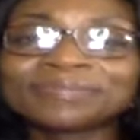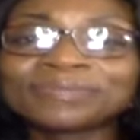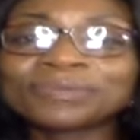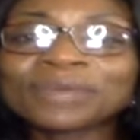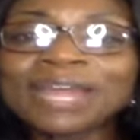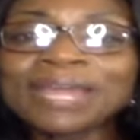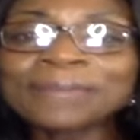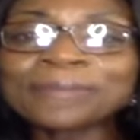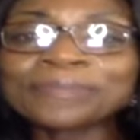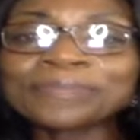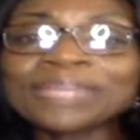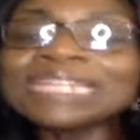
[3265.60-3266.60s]
Right?
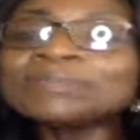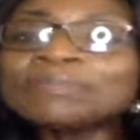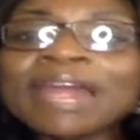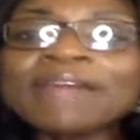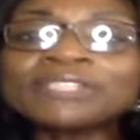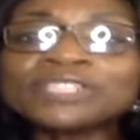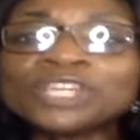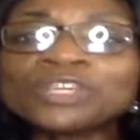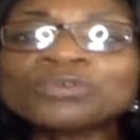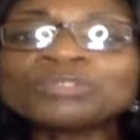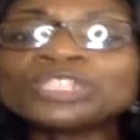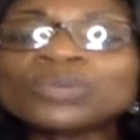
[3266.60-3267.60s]
He's married to
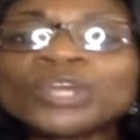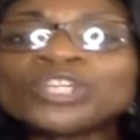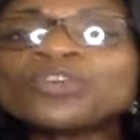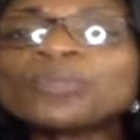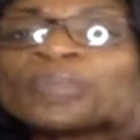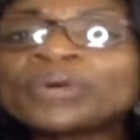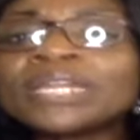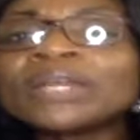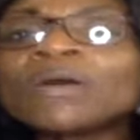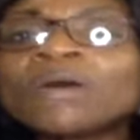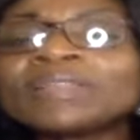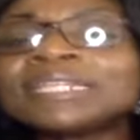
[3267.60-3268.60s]
you. So when you're putting
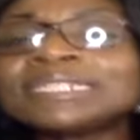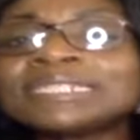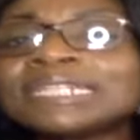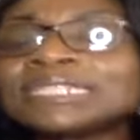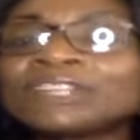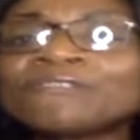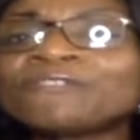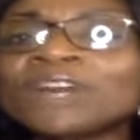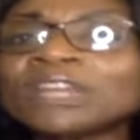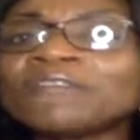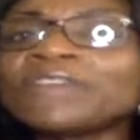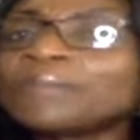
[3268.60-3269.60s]
all these things in
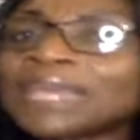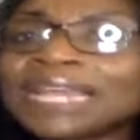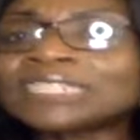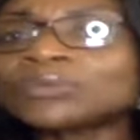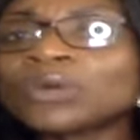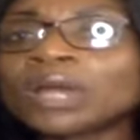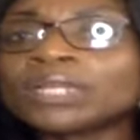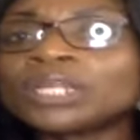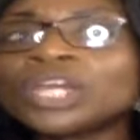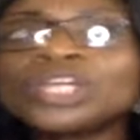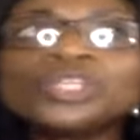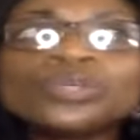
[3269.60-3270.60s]
front of him, guess what?
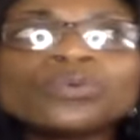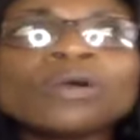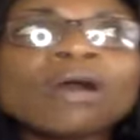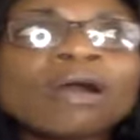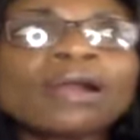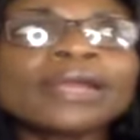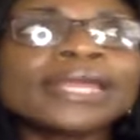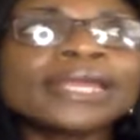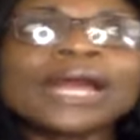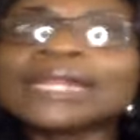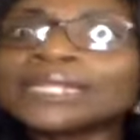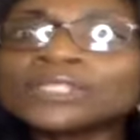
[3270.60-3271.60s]
You are
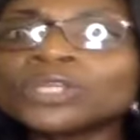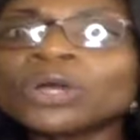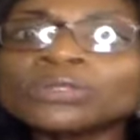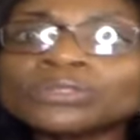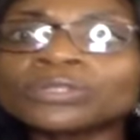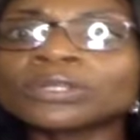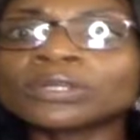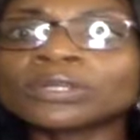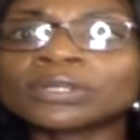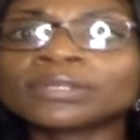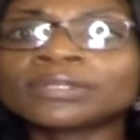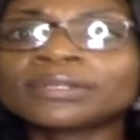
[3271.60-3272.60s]
an adulterer.
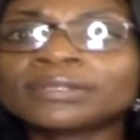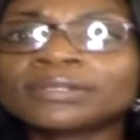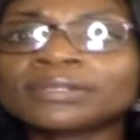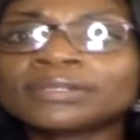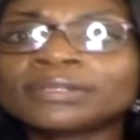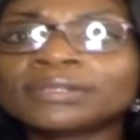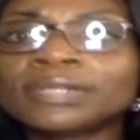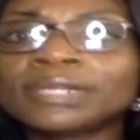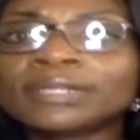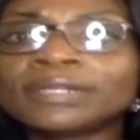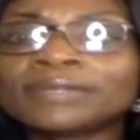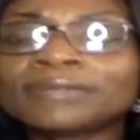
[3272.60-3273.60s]

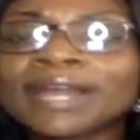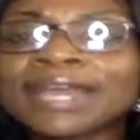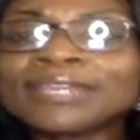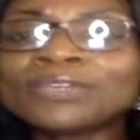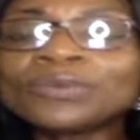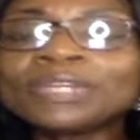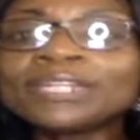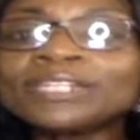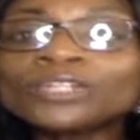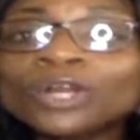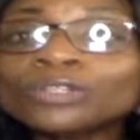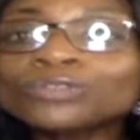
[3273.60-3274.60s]
Right? You're in an
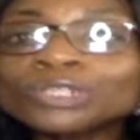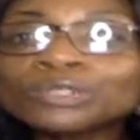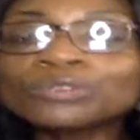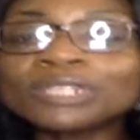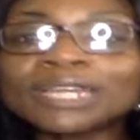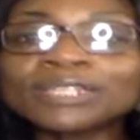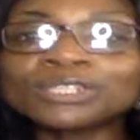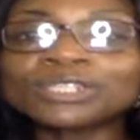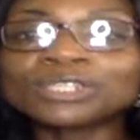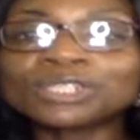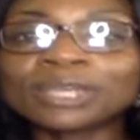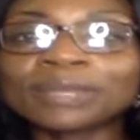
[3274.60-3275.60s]
adulterous
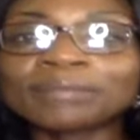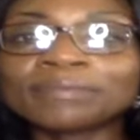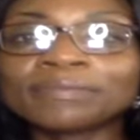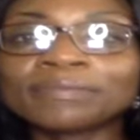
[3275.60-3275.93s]
relationship.